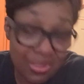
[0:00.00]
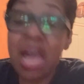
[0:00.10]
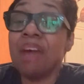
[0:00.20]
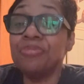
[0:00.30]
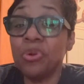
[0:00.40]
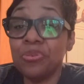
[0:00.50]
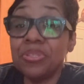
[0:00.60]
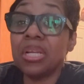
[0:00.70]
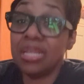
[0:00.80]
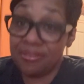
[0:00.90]
I'm 4
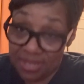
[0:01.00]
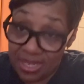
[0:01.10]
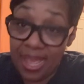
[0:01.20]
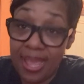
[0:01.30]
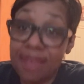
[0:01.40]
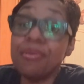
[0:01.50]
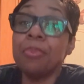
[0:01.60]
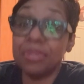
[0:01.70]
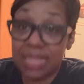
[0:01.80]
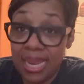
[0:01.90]
foot 11 and a half. I'm
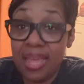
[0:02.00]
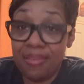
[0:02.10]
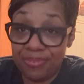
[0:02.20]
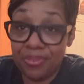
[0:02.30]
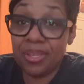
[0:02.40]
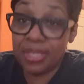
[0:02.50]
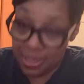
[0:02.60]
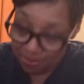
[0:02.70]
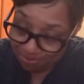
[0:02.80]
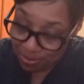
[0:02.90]
put that half on there.
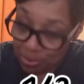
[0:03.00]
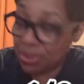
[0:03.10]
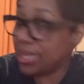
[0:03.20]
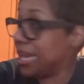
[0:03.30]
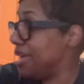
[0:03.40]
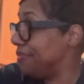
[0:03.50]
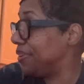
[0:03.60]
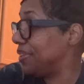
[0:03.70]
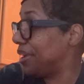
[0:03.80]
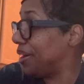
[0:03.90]
Yep, I'm put that half
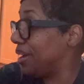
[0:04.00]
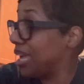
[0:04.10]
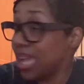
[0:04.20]
on there.